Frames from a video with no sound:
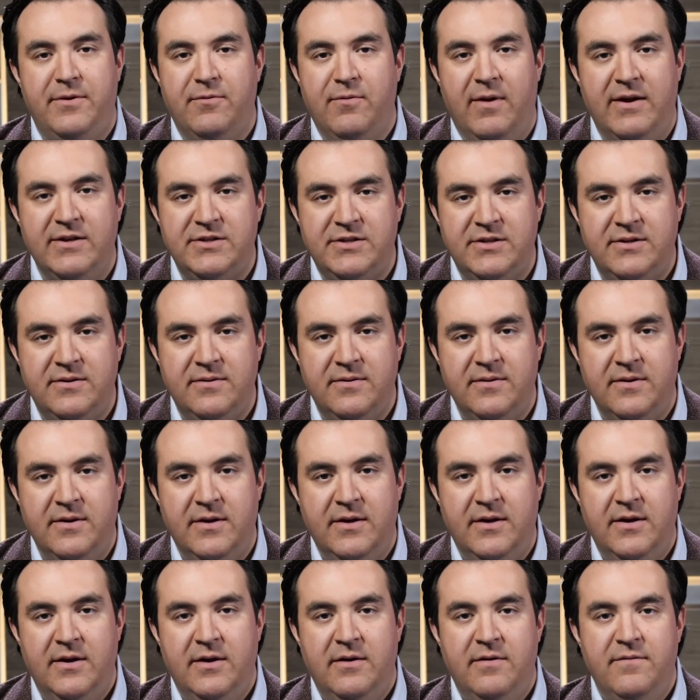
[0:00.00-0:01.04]
been arrested
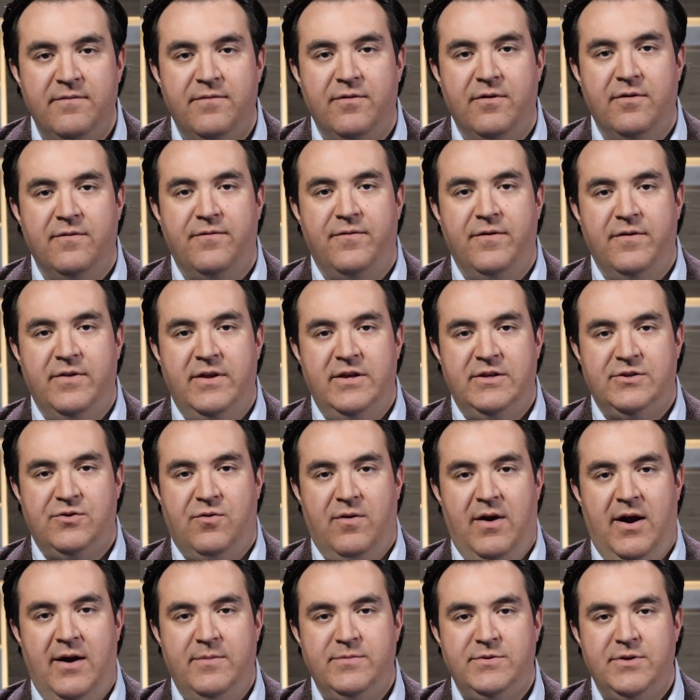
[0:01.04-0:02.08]
for these
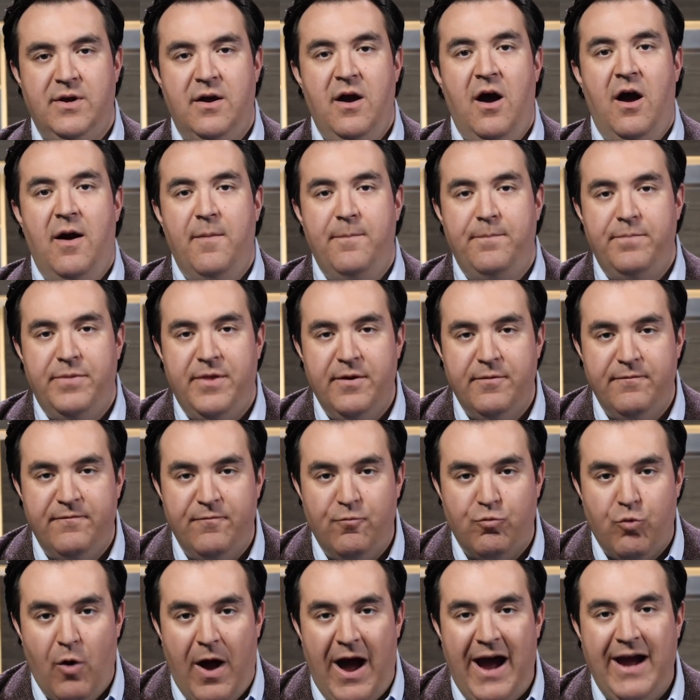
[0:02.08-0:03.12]
crimes. The
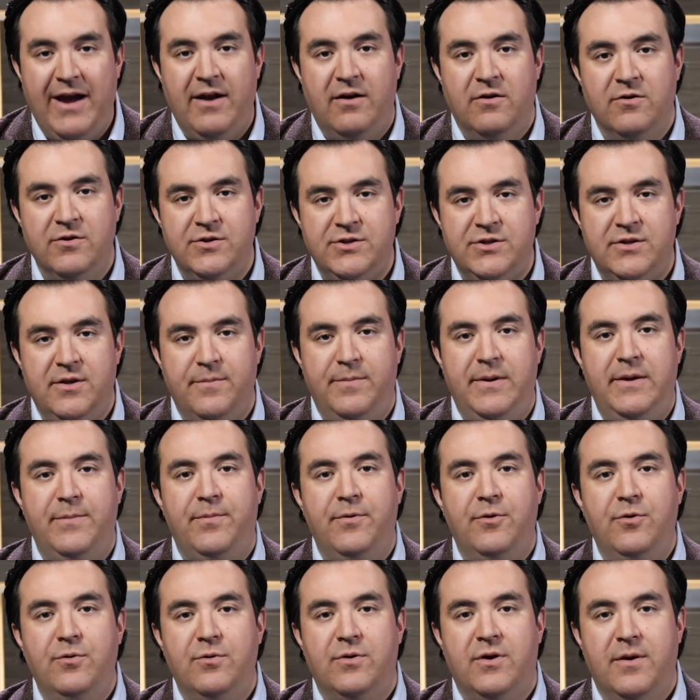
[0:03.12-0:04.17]
rioters, the
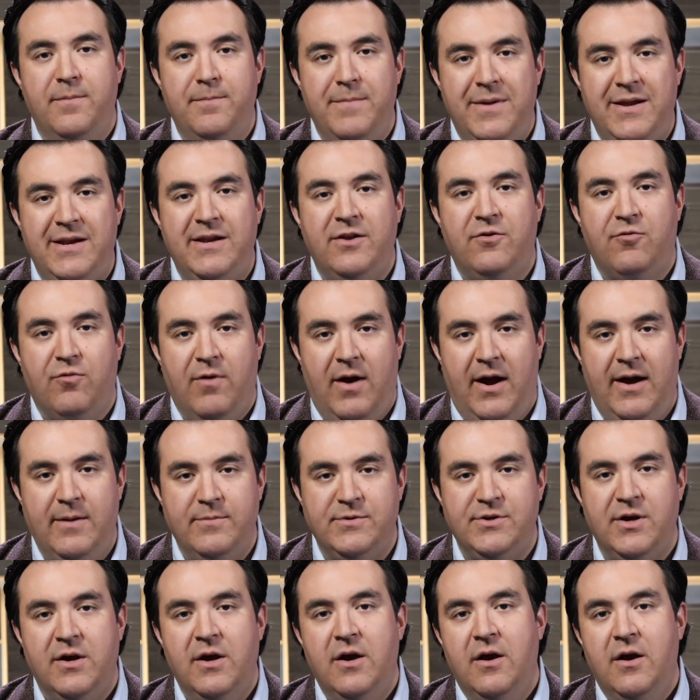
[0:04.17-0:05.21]
people who committed crimes